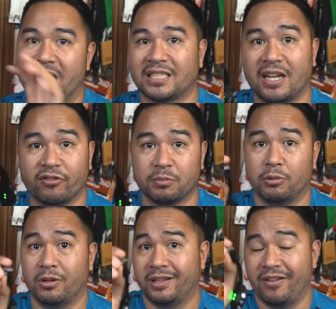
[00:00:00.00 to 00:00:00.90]
it's
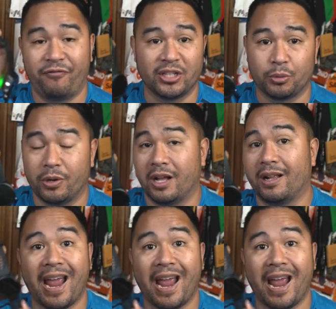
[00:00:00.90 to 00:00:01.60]
comfortable, it fits well,